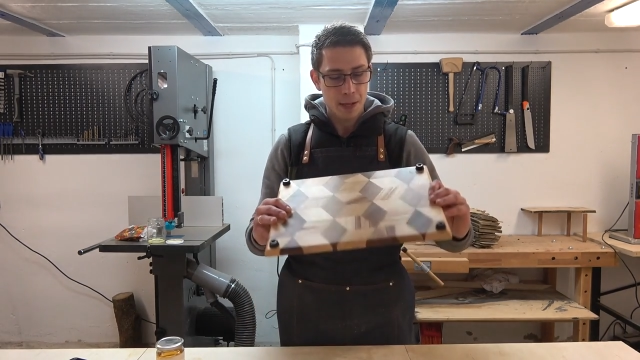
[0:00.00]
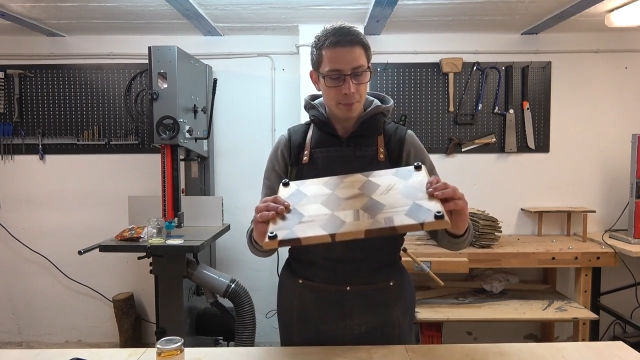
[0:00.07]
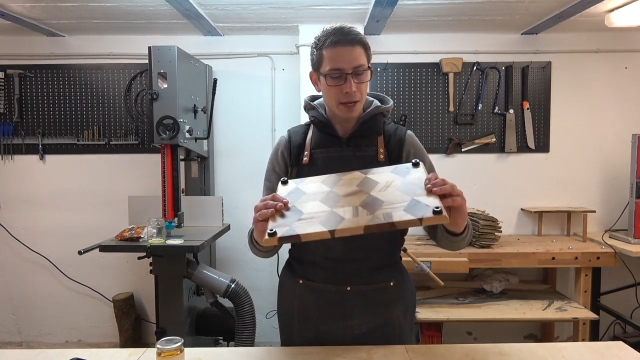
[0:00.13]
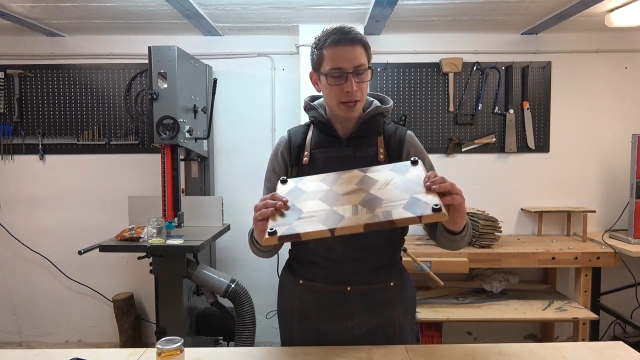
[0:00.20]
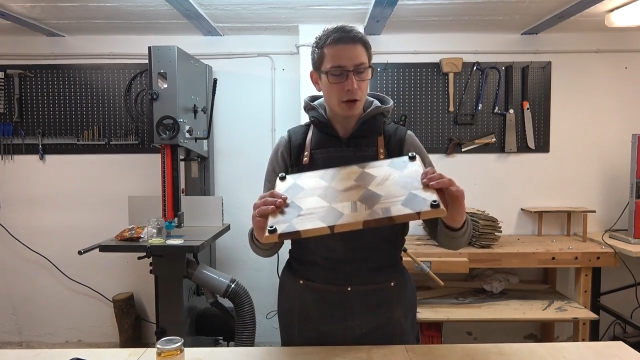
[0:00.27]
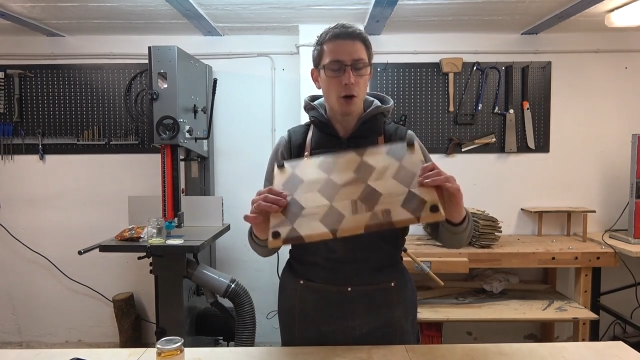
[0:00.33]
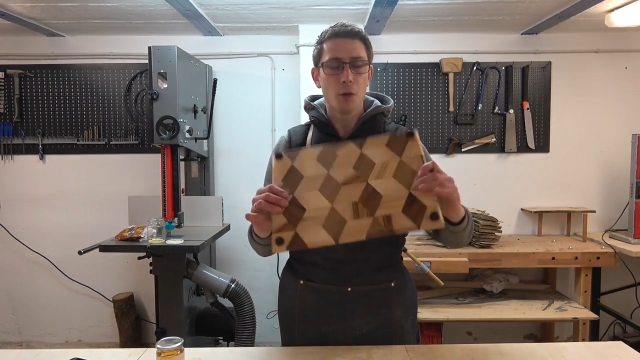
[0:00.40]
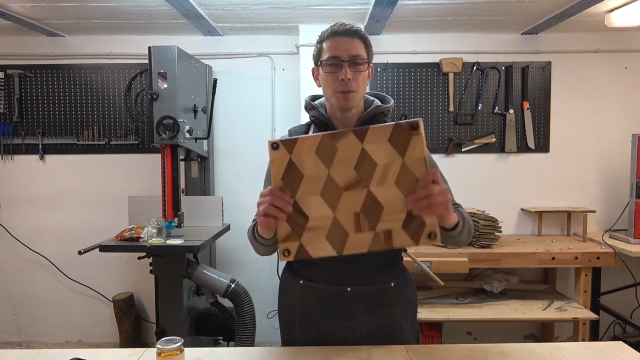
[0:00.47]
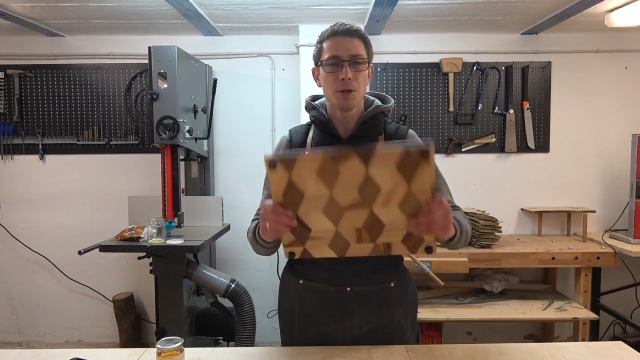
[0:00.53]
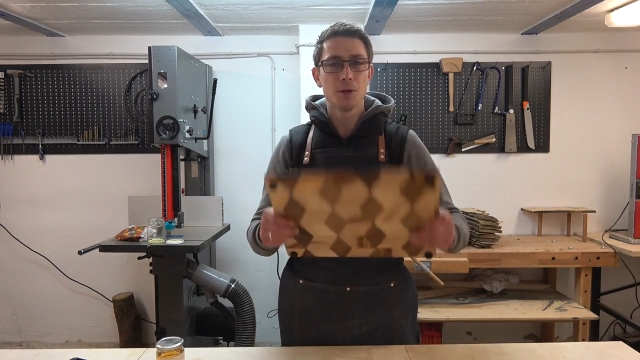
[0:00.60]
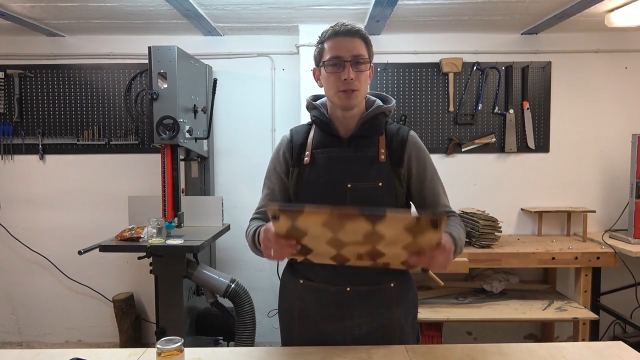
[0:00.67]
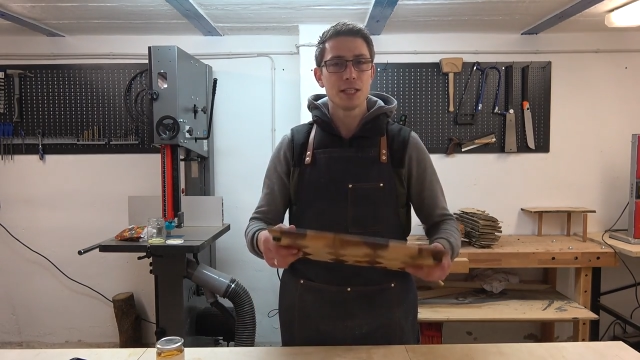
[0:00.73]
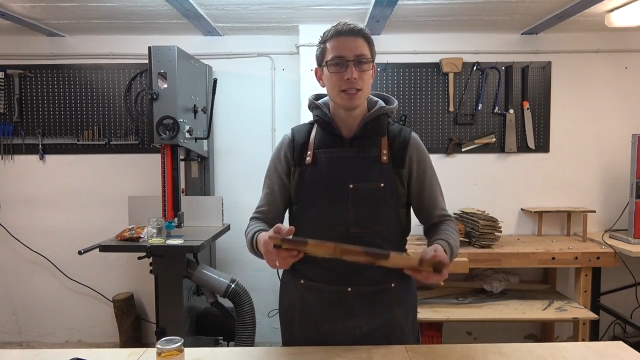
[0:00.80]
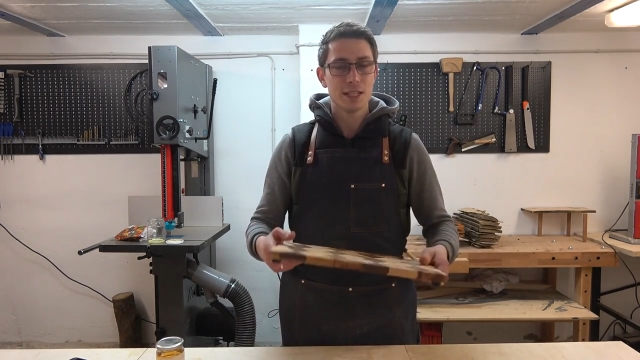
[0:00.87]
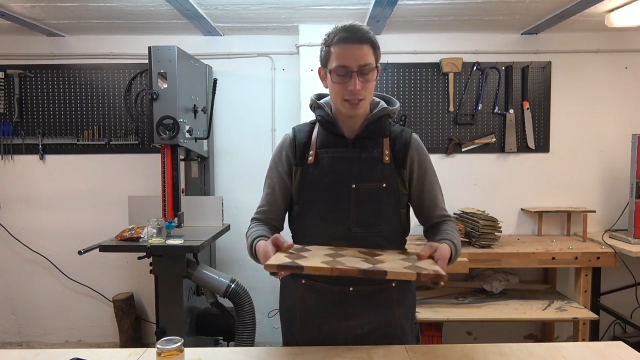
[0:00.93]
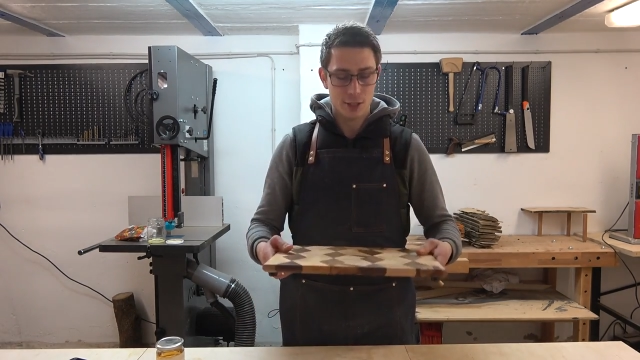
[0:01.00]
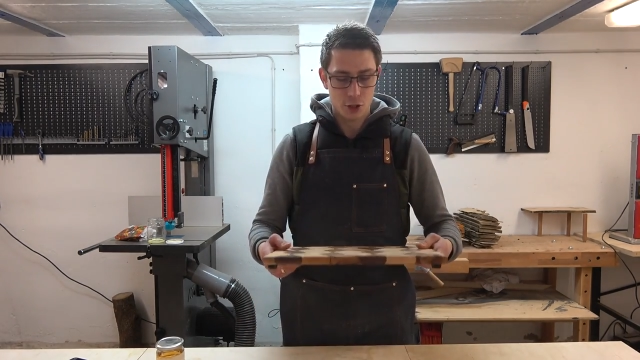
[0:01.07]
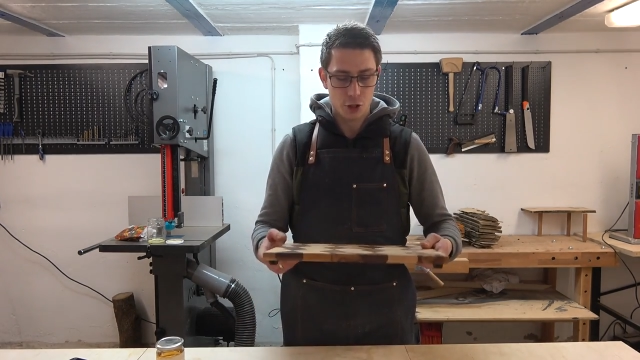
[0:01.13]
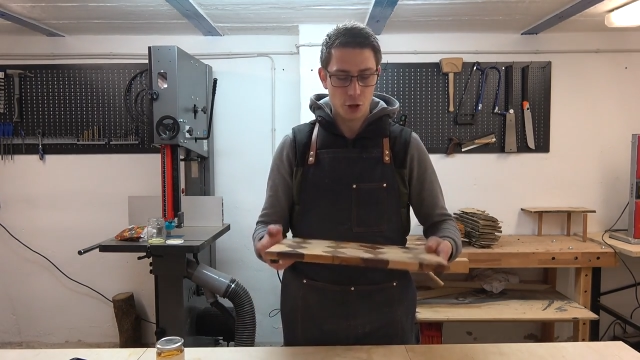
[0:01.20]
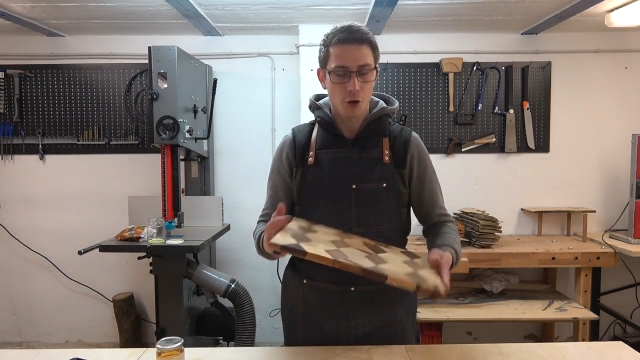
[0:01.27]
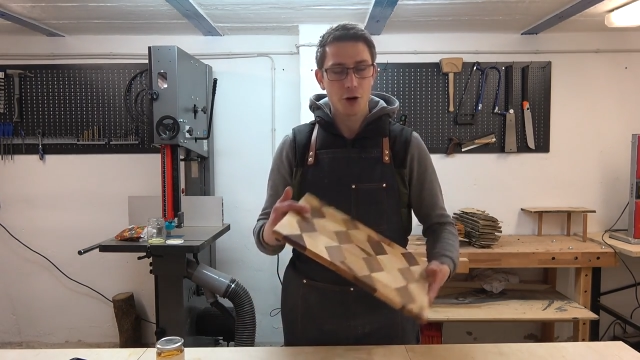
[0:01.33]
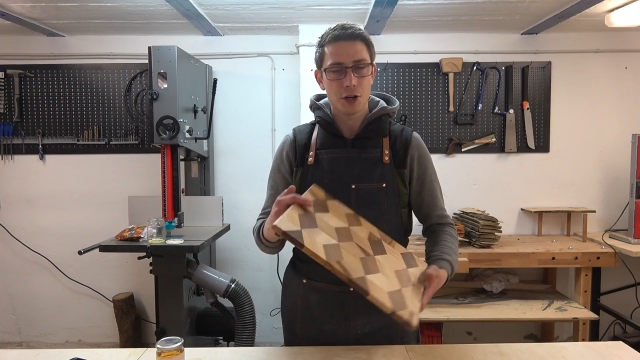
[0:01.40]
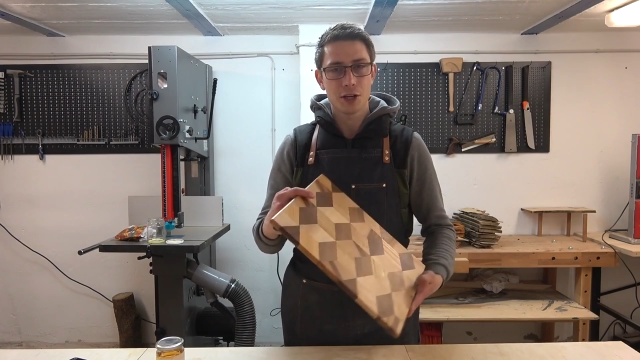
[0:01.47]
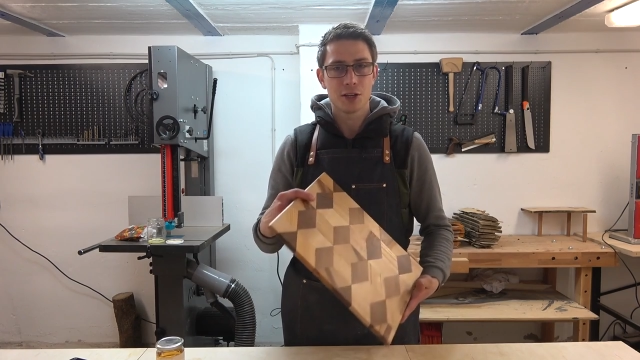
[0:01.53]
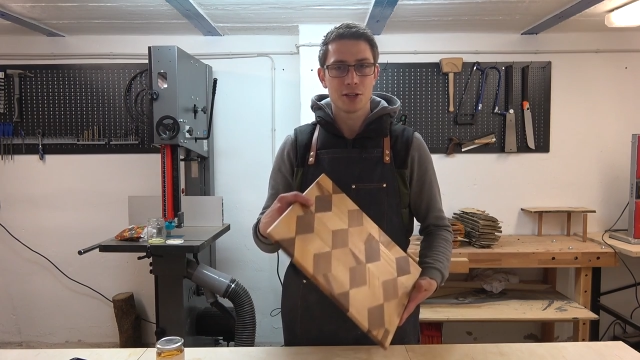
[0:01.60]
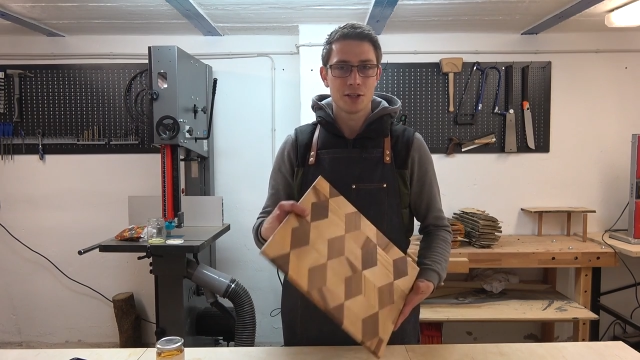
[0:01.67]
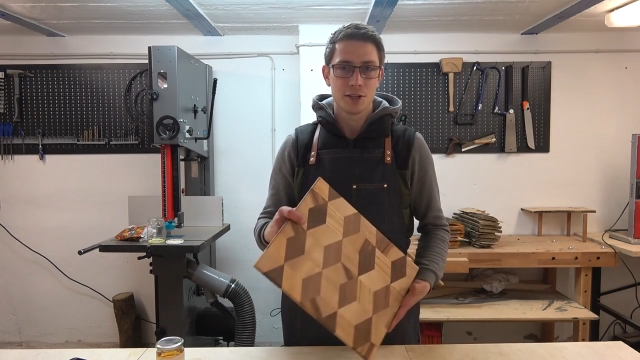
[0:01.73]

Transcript: But I hope you did enjoy